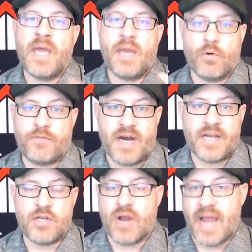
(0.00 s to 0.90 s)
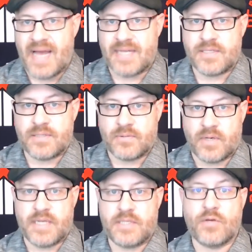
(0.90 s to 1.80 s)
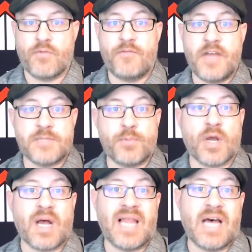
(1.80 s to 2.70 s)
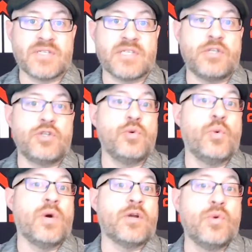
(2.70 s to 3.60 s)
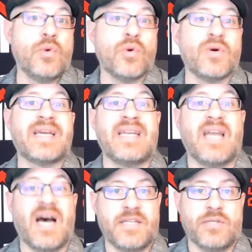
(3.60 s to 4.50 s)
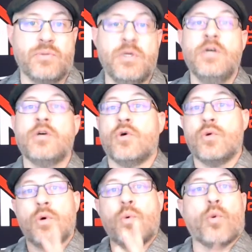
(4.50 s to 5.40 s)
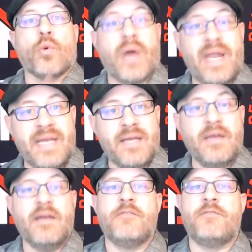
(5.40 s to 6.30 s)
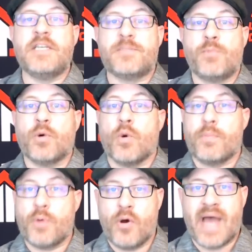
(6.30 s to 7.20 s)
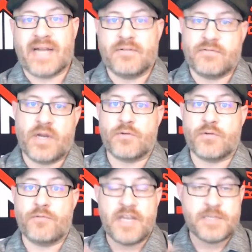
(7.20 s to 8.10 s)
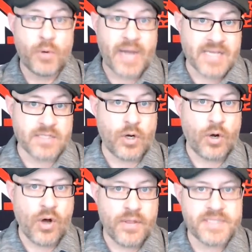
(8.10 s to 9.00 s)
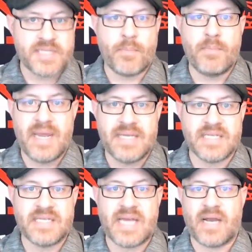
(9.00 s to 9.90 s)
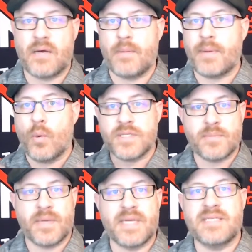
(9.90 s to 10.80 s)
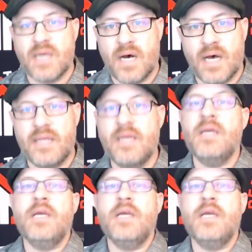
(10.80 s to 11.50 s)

and will find your ads, right? So Facebook allows us to do what Google cannot do. Google, we're waiting. Facebook, we're proactive, right? So Facebook has all this amazing data about what somebody's done.